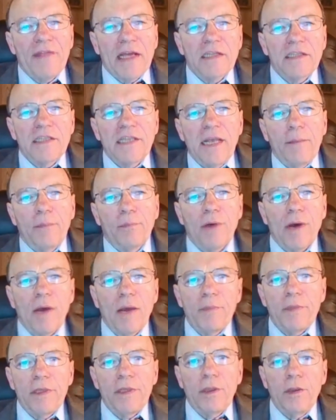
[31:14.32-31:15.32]
that same
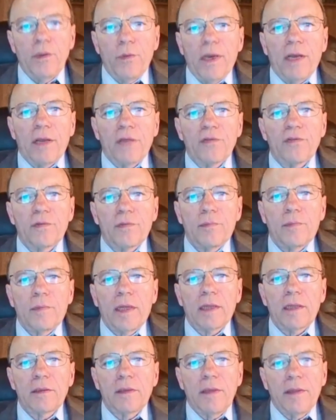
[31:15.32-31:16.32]
problem in the U.S.
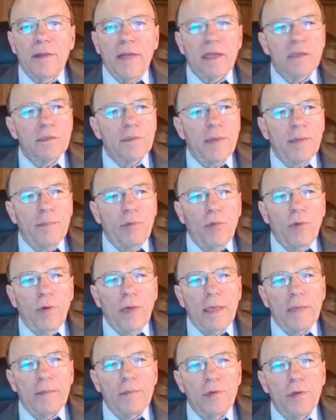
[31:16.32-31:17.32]
That's my
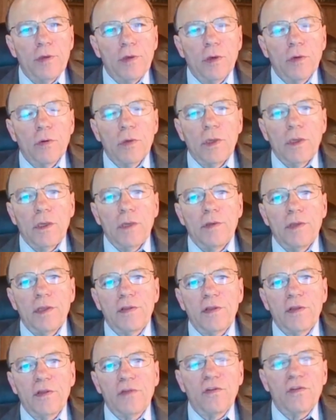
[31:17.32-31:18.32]
point.
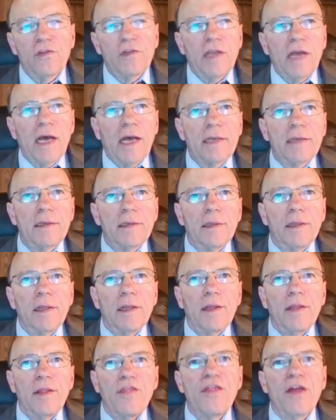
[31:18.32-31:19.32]
That this is not
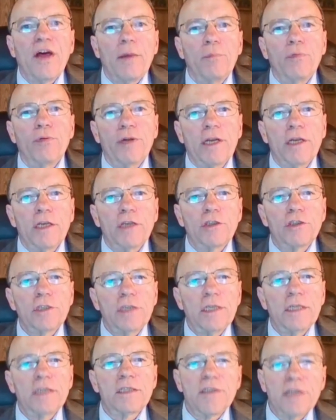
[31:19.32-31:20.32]
the British;
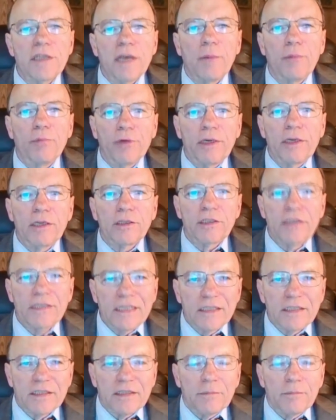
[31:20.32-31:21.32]
it's the British
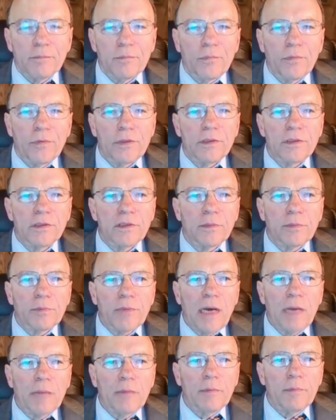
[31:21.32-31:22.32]
system, which is the
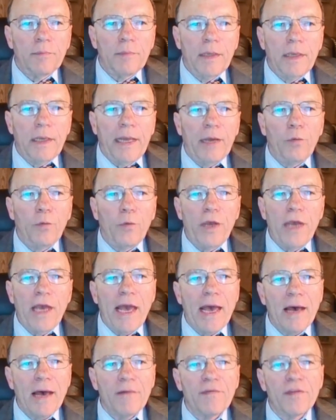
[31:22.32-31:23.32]
problem. And we
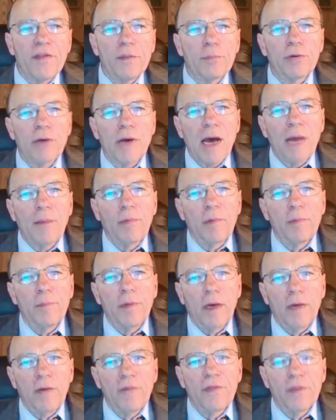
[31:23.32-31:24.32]
have the problem
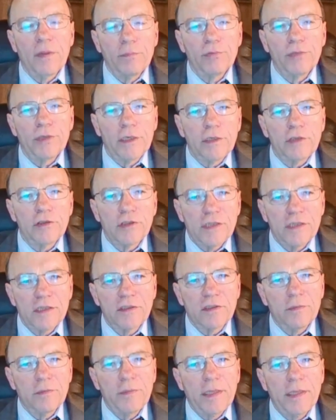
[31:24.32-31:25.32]
of the British
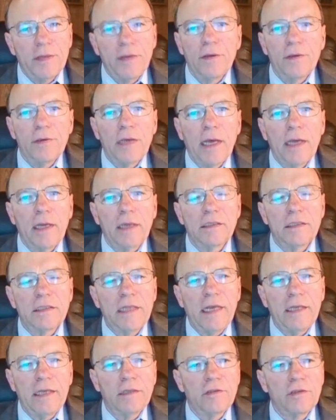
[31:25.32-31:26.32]
system in the United
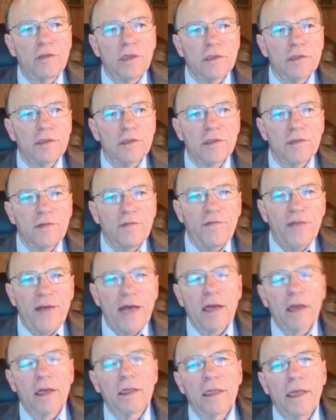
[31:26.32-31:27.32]
States just as
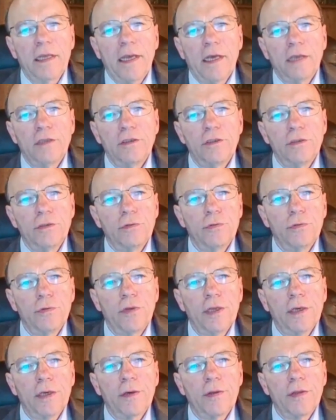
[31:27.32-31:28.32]
emphatically as you do
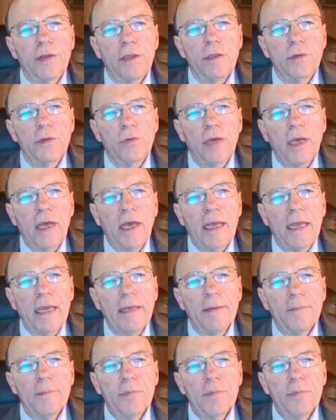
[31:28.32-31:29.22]
there in the UK.